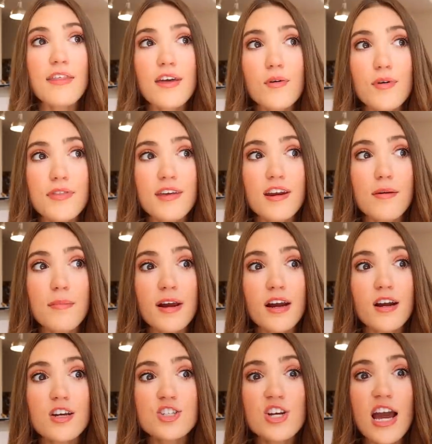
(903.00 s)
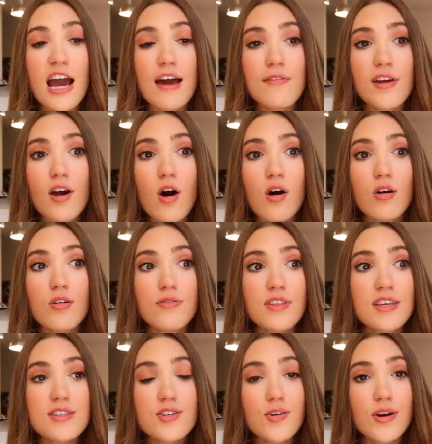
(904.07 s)
I think within a marriage, having all of
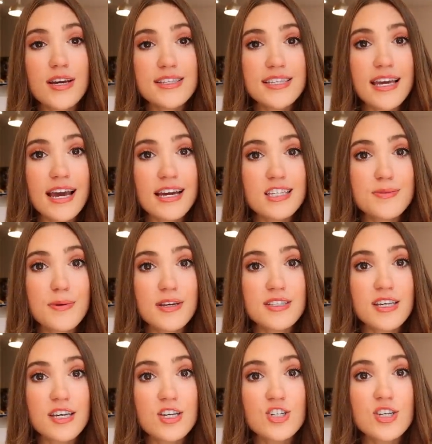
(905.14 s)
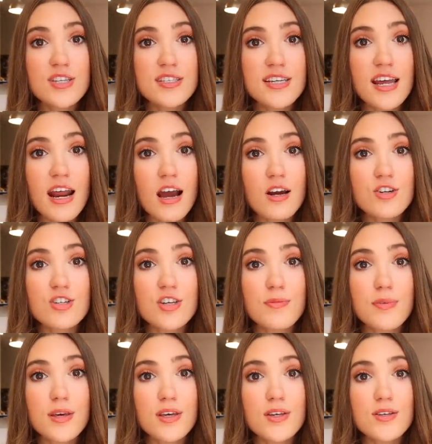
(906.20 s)
these crazy expectations expectations can actually
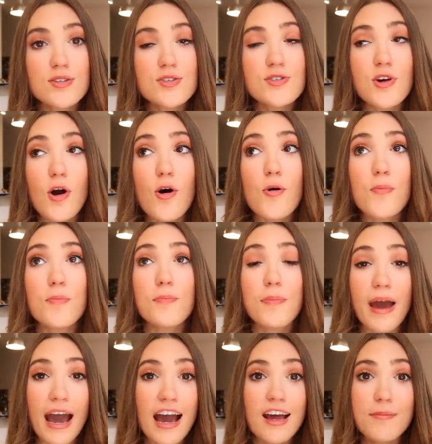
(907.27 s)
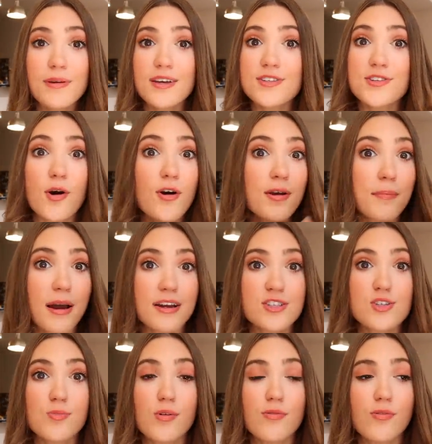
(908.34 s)
be so bad because going back
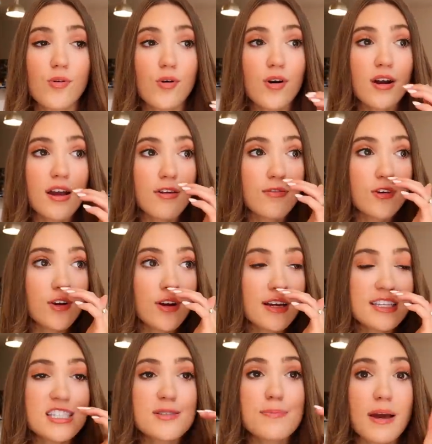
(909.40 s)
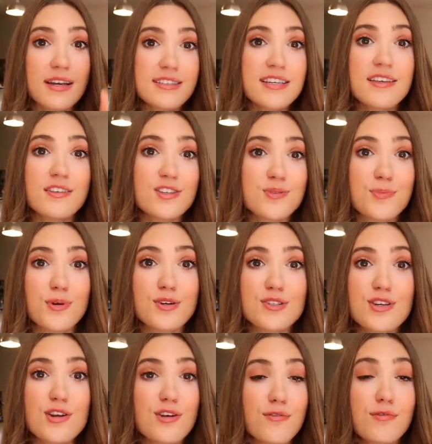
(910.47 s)
to before, if you're expecting this
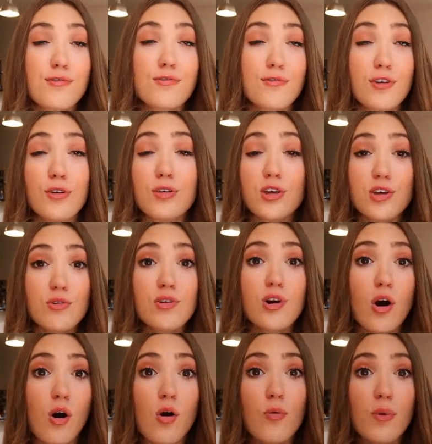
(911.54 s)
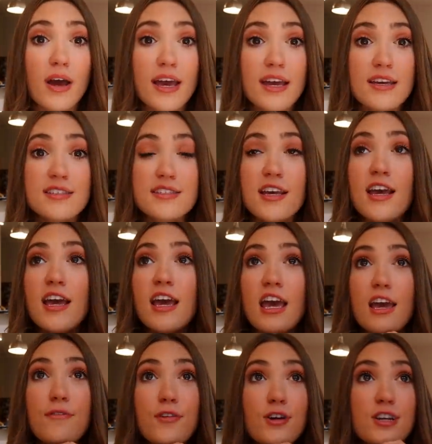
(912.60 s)
person to fulfill you in all ways,
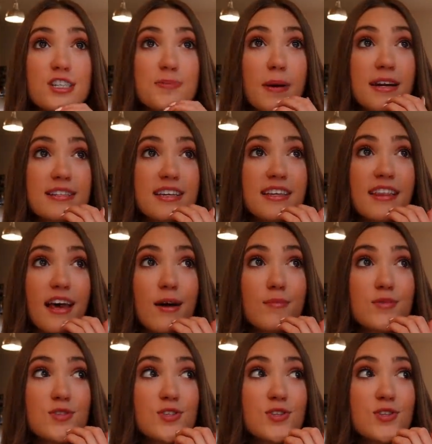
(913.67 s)
if you're expecting them